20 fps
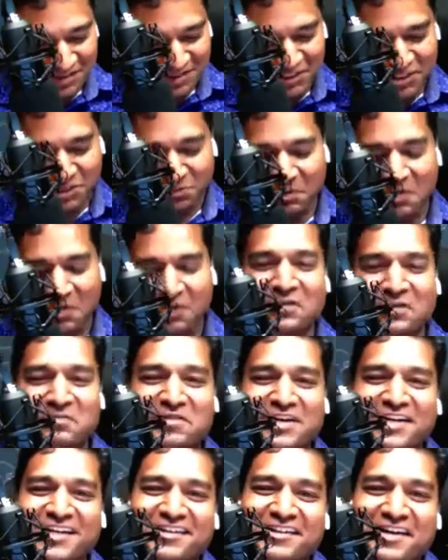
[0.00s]
spoken
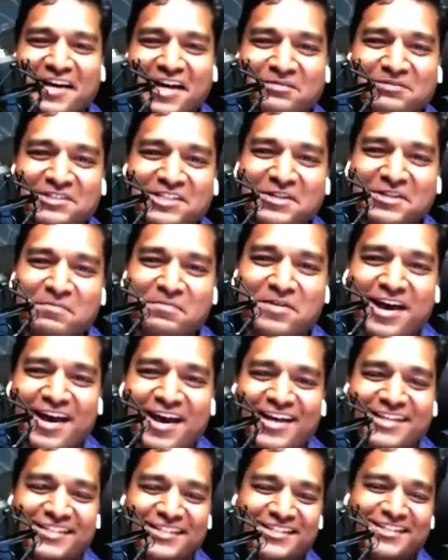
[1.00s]
many times in the
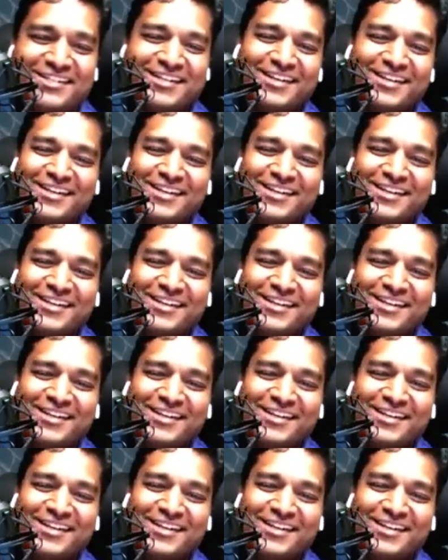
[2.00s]
past.